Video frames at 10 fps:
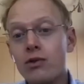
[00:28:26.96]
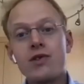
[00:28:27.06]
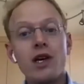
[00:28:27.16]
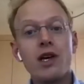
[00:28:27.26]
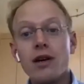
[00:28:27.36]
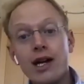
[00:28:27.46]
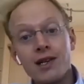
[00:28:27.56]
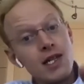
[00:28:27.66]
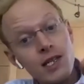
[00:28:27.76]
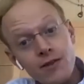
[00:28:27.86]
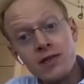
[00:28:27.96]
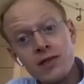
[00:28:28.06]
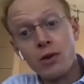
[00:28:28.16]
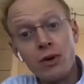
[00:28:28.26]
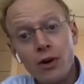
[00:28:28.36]
just I guess in defense of
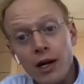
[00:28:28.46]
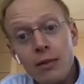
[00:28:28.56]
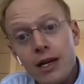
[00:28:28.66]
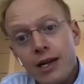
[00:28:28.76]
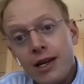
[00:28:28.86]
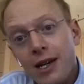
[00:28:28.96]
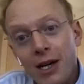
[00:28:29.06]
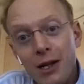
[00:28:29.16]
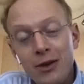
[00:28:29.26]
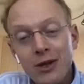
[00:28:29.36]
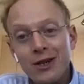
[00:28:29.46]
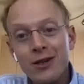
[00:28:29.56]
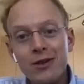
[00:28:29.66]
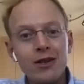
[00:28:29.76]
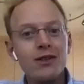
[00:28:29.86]
your program,
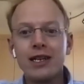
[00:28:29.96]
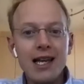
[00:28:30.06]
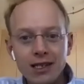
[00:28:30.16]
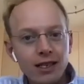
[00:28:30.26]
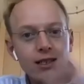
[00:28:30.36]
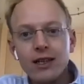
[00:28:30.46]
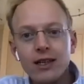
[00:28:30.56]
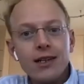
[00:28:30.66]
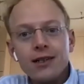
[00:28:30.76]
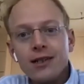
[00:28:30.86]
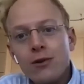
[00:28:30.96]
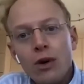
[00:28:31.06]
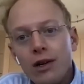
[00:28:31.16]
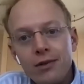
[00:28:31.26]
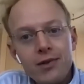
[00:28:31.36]
the Kenya
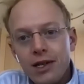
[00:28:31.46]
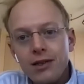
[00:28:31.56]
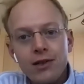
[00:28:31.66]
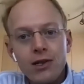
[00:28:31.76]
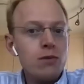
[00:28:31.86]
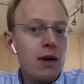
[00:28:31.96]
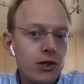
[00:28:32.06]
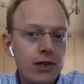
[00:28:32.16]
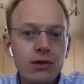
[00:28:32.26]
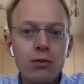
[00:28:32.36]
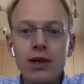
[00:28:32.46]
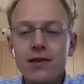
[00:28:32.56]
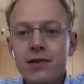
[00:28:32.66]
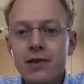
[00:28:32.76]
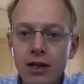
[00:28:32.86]
GiveWell study that you mentioned
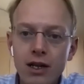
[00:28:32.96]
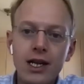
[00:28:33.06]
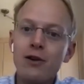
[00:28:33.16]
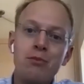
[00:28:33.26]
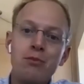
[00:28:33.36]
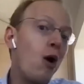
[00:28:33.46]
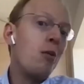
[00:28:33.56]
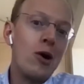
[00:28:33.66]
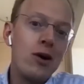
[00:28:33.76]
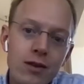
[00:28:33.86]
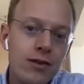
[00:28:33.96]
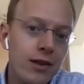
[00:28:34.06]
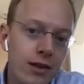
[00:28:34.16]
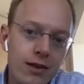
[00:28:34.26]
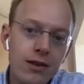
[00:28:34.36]
was kind of ballpark
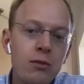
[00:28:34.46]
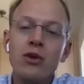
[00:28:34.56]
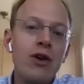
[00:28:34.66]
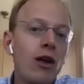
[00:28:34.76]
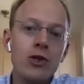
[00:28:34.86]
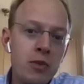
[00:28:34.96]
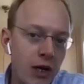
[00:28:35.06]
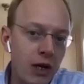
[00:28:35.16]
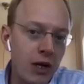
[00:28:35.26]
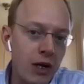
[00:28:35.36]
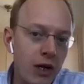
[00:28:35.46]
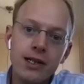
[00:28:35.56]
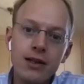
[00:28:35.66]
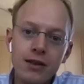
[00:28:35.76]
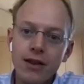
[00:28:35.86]
the number of dollars per capita
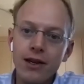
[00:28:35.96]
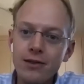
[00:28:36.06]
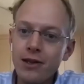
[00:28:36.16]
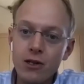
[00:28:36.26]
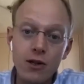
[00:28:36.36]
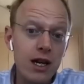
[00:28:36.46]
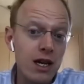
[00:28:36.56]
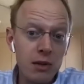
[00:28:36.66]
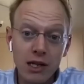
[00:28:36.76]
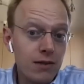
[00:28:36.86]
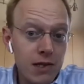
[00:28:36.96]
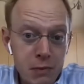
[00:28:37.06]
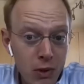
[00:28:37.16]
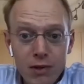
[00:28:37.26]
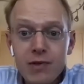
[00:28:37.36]
that you're aiming to
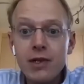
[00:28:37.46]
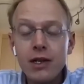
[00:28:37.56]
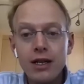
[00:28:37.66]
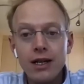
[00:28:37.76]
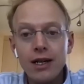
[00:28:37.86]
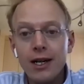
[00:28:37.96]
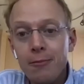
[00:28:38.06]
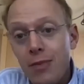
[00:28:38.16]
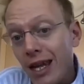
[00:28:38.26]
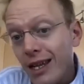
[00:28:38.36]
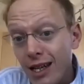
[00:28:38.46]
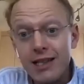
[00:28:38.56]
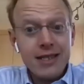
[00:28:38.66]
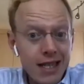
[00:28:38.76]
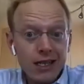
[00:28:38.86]
disperse, and
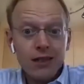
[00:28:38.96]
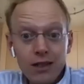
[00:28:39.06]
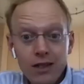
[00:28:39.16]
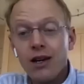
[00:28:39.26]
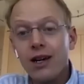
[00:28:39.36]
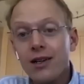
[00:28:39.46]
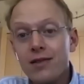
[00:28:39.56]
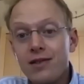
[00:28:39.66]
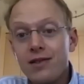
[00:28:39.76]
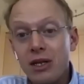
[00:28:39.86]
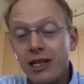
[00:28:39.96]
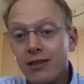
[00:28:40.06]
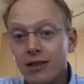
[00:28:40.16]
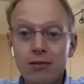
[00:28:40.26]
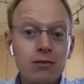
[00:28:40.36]
it did stimulate
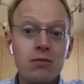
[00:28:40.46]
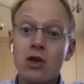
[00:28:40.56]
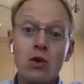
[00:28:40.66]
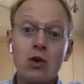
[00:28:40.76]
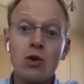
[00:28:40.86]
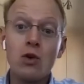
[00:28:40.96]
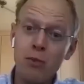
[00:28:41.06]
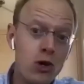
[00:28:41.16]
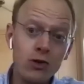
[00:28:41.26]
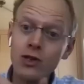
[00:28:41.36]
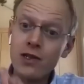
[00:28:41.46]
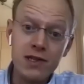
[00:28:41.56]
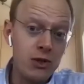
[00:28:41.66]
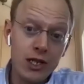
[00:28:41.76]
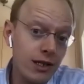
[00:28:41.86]
quite a lot of marginal
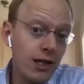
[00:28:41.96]
consumption,